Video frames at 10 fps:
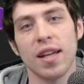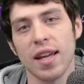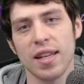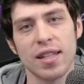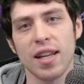
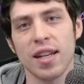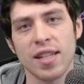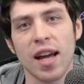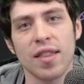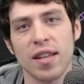a
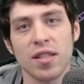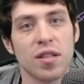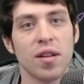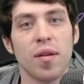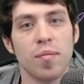deck that
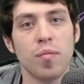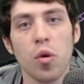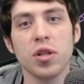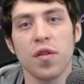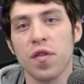is
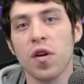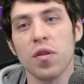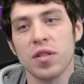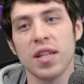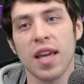more
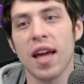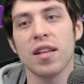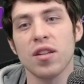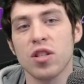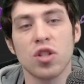difficult to get
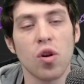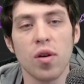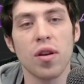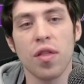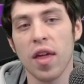
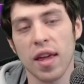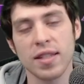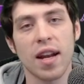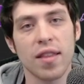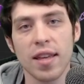certain
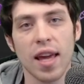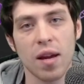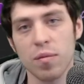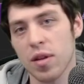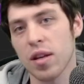things out of the
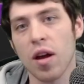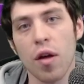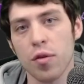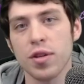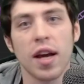game than
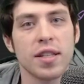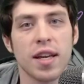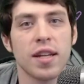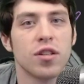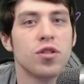other decks
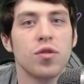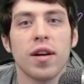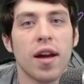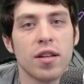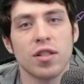that can just do
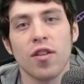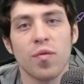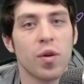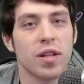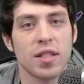that kind of stuff
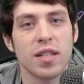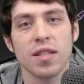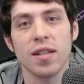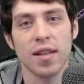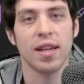more
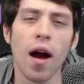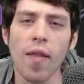consistently.